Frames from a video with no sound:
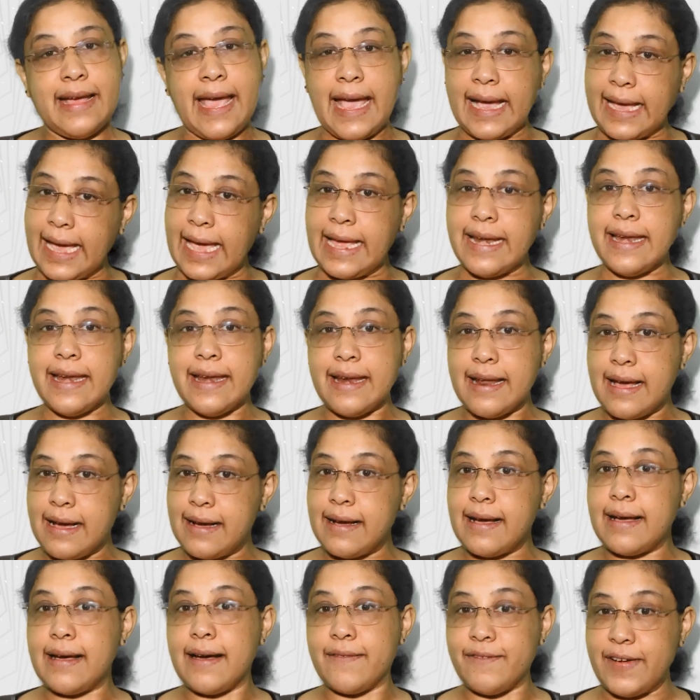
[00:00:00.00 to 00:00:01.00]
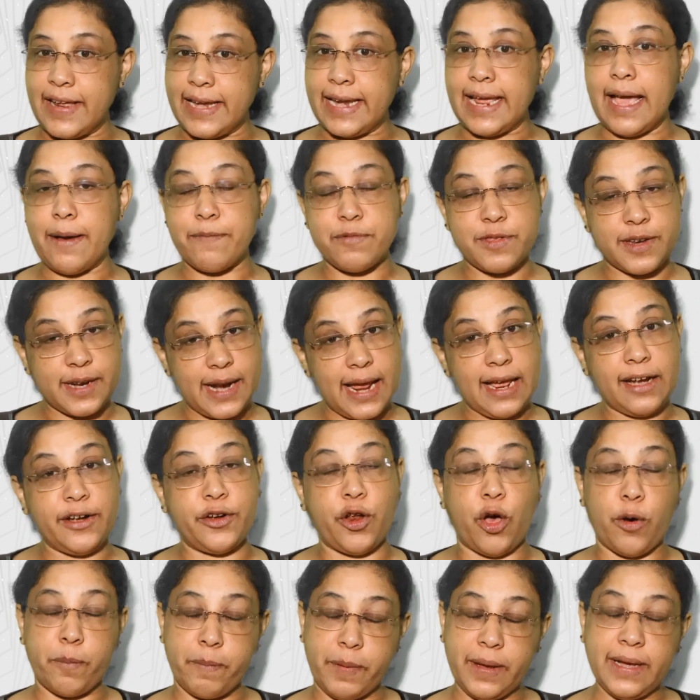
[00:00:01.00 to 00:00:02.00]
Again, a very abstract
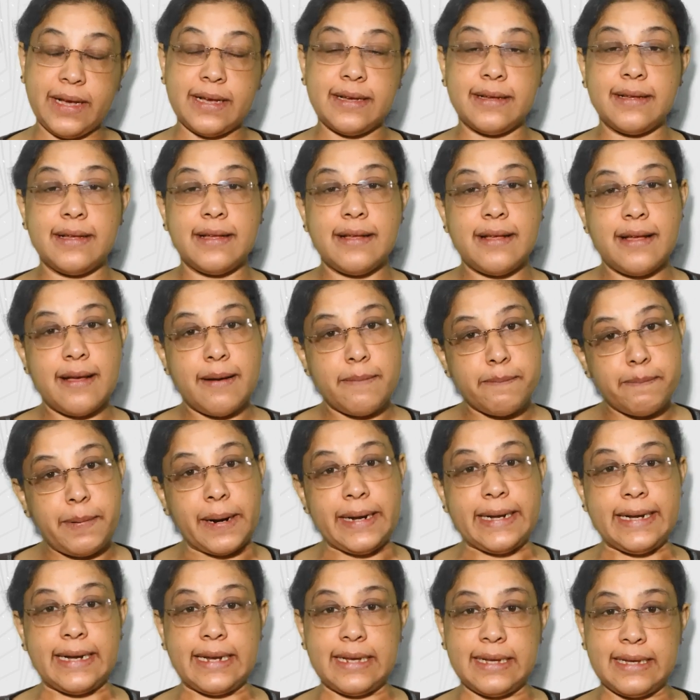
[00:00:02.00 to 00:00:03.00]
topic, but